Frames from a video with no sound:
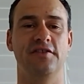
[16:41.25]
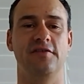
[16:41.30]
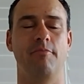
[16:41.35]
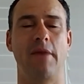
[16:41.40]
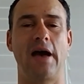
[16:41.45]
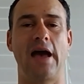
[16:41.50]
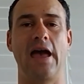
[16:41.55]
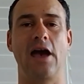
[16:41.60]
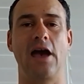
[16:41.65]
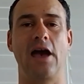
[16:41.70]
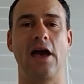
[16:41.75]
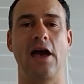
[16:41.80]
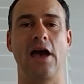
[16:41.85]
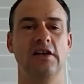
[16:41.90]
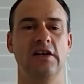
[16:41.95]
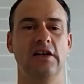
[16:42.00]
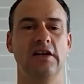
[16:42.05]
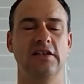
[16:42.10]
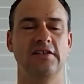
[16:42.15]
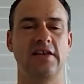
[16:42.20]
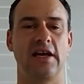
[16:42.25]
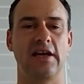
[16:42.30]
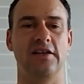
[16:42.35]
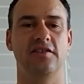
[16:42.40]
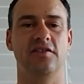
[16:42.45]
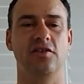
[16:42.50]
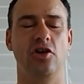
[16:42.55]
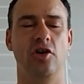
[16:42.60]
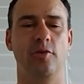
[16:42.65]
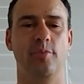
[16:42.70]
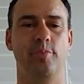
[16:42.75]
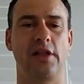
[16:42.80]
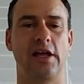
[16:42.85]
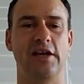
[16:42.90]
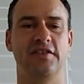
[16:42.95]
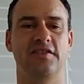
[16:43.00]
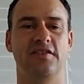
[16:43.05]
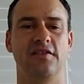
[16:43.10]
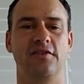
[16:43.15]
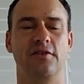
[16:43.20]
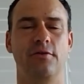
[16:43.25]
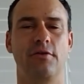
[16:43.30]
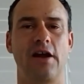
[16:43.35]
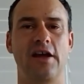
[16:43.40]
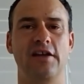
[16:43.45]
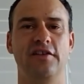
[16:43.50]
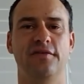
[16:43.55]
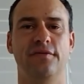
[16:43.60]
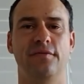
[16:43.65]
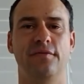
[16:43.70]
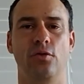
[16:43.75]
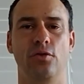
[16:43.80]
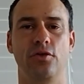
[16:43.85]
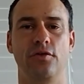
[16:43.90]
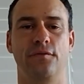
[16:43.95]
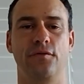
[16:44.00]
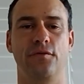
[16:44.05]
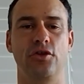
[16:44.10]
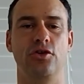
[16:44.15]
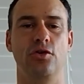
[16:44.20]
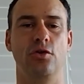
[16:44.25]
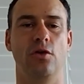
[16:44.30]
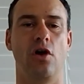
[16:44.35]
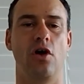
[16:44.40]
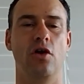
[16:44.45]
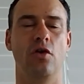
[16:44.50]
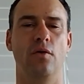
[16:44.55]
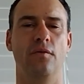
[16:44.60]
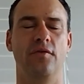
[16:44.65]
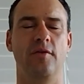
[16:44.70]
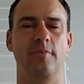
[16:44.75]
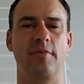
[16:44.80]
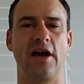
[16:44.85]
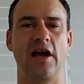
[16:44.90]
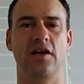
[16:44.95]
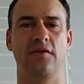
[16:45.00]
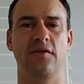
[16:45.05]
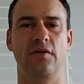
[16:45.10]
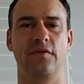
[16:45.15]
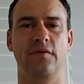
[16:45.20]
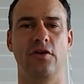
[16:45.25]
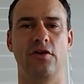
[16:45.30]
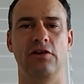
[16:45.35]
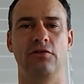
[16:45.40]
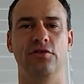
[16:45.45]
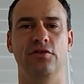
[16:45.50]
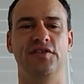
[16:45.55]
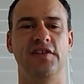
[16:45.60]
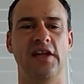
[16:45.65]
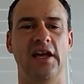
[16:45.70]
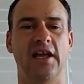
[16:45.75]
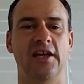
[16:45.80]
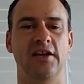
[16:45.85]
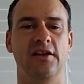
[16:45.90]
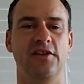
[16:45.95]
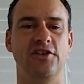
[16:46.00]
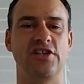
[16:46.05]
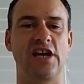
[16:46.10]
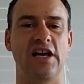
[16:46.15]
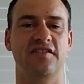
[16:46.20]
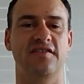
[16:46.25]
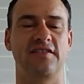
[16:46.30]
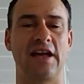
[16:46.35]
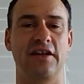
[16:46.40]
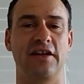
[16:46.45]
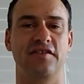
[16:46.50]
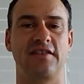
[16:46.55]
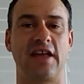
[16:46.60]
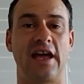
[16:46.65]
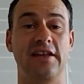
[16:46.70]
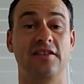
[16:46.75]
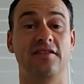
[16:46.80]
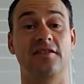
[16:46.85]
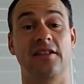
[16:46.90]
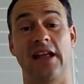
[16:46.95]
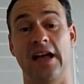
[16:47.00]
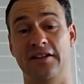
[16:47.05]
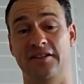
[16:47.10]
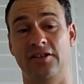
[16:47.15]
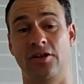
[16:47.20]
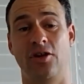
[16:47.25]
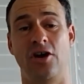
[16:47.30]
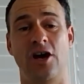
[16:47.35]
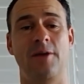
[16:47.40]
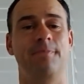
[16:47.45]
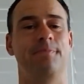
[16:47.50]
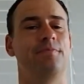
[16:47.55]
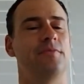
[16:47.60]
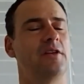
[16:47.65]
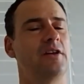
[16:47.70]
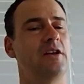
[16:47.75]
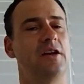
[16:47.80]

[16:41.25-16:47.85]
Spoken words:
MAOZI takes her place in the race for Yulong off the back of a very good second in the Just Now Stakes last time.